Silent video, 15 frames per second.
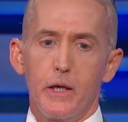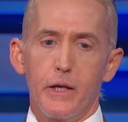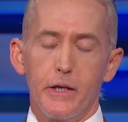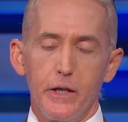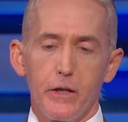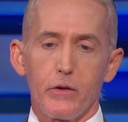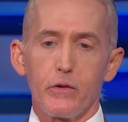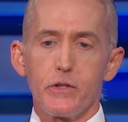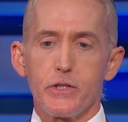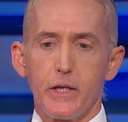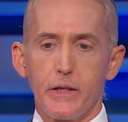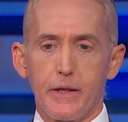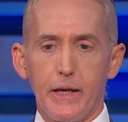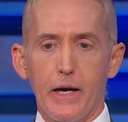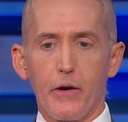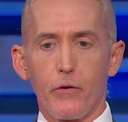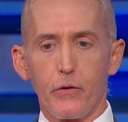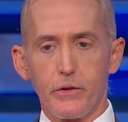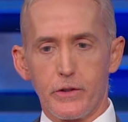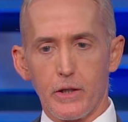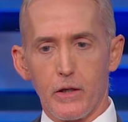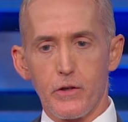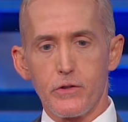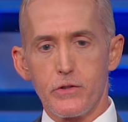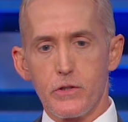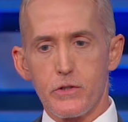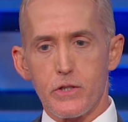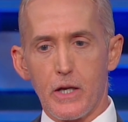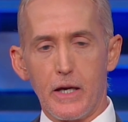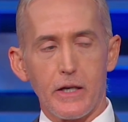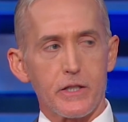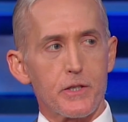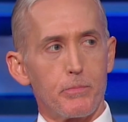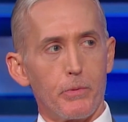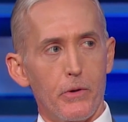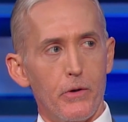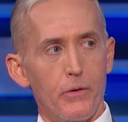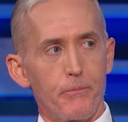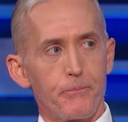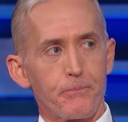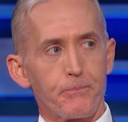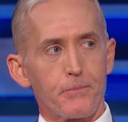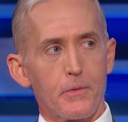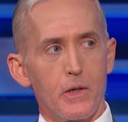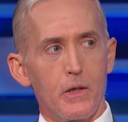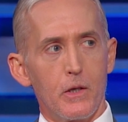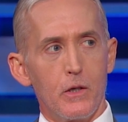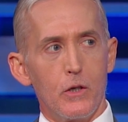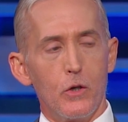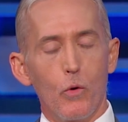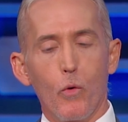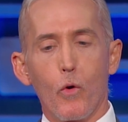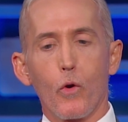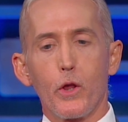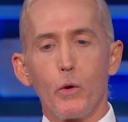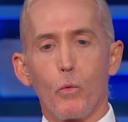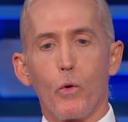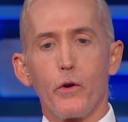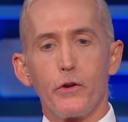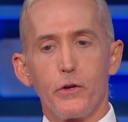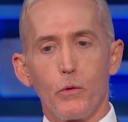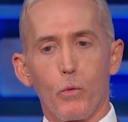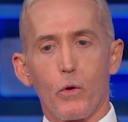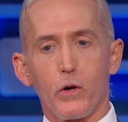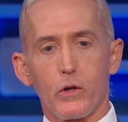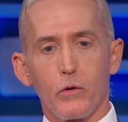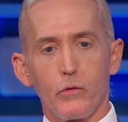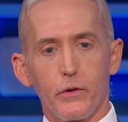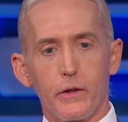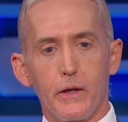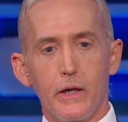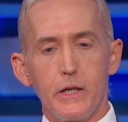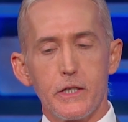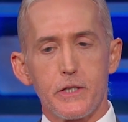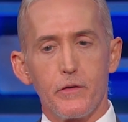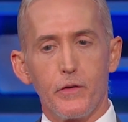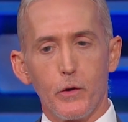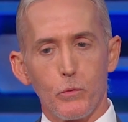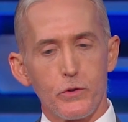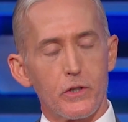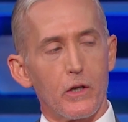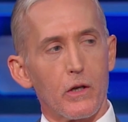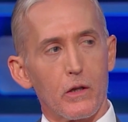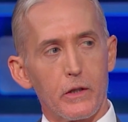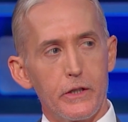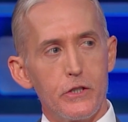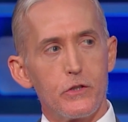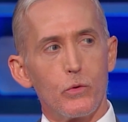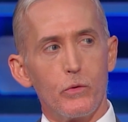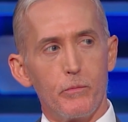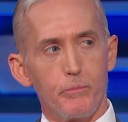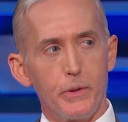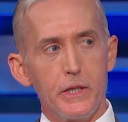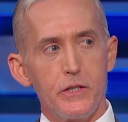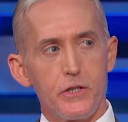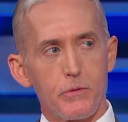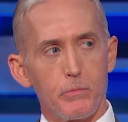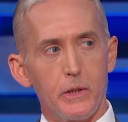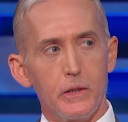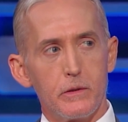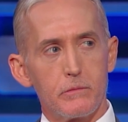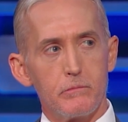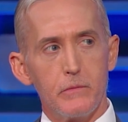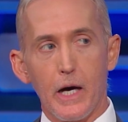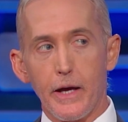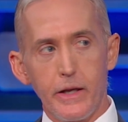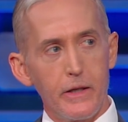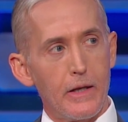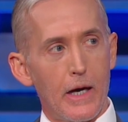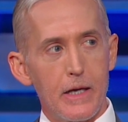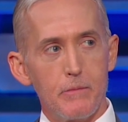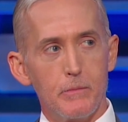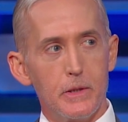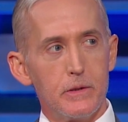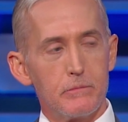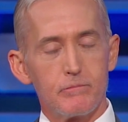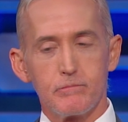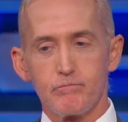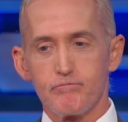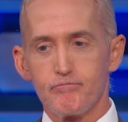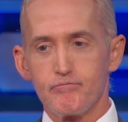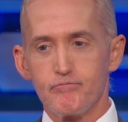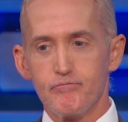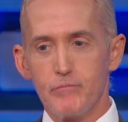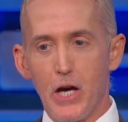Here is a counterintelligence expert who only wanted to work on the case if it was going to lead to impeachment, not indictment, mm.